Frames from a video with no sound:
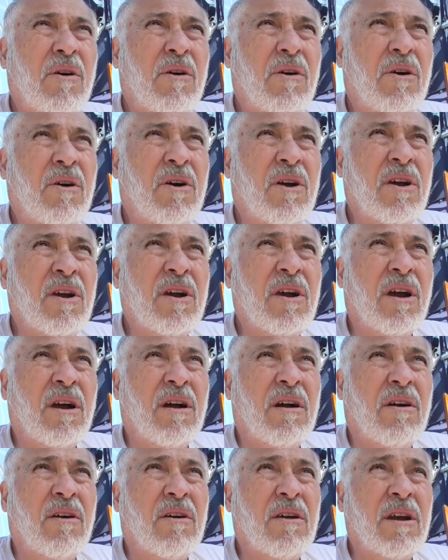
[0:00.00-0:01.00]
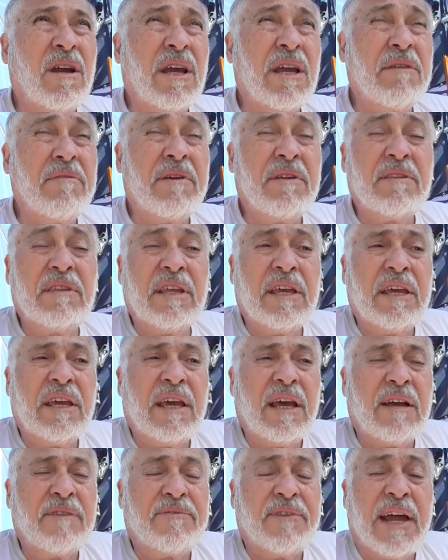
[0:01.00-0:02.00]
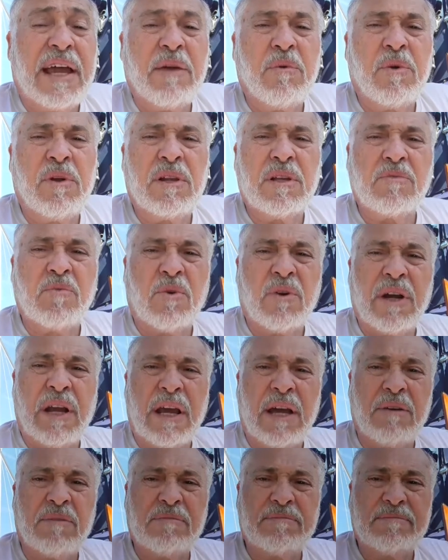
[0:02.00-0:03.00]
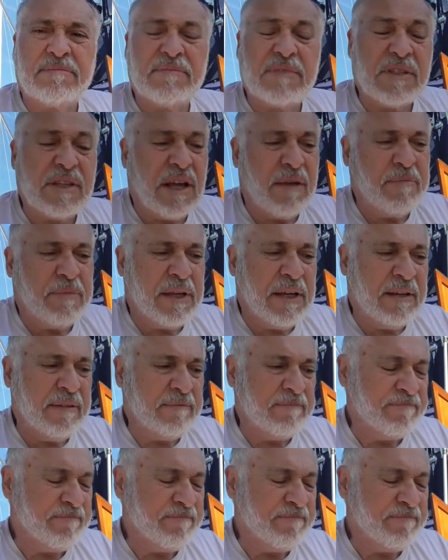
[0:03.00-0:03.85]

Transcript: or even the flywheel is worn out, something.